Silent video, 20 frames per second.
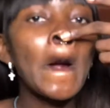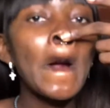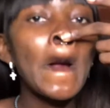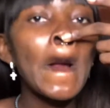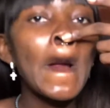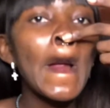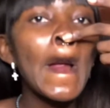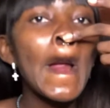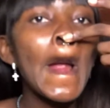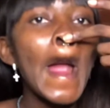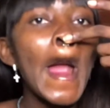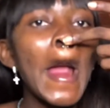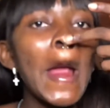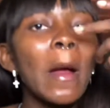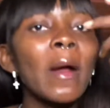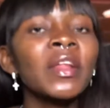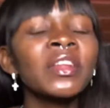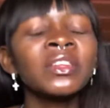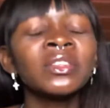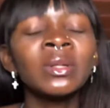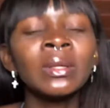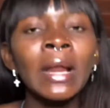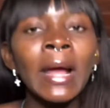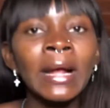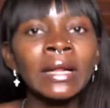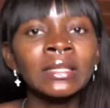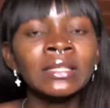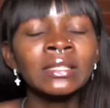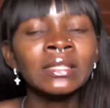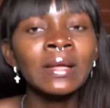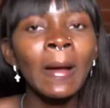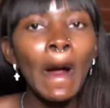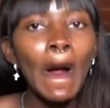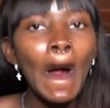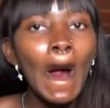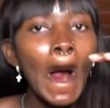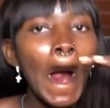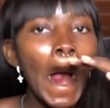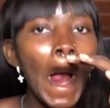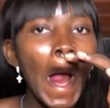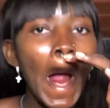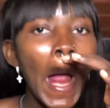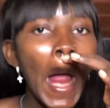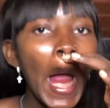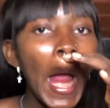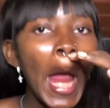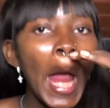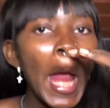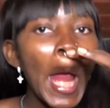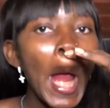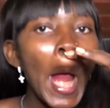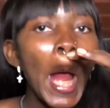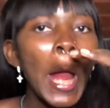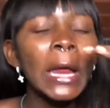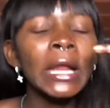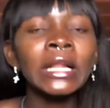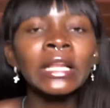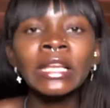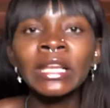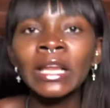yeah, when you do like this, it